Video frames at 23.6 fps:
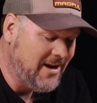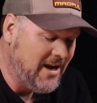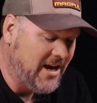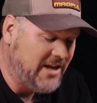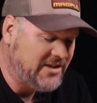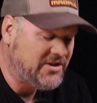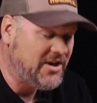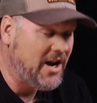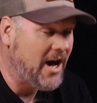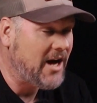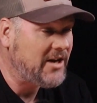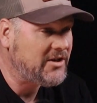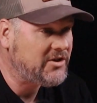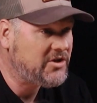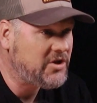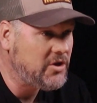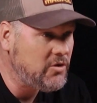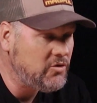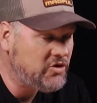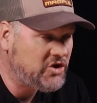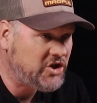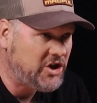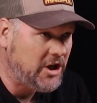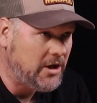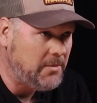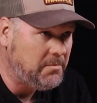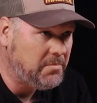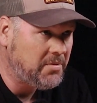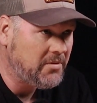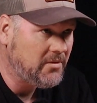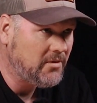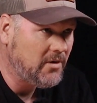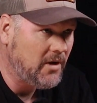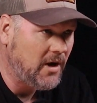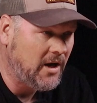It's not too
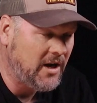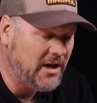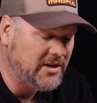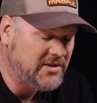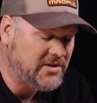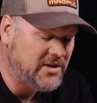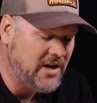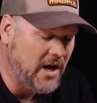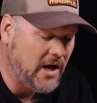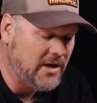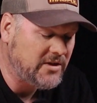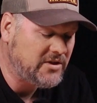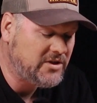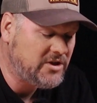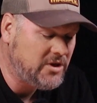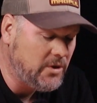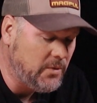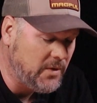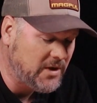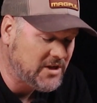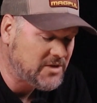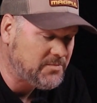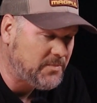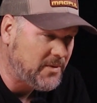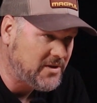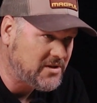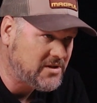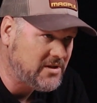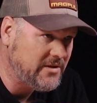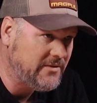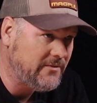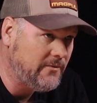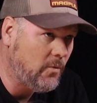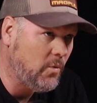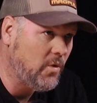cheap, and it's not too
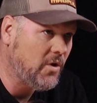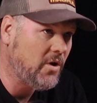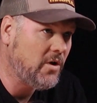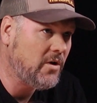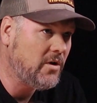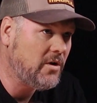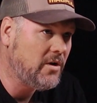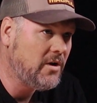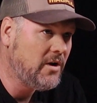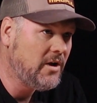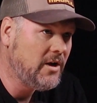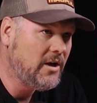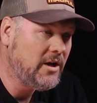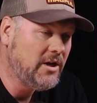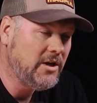expensive where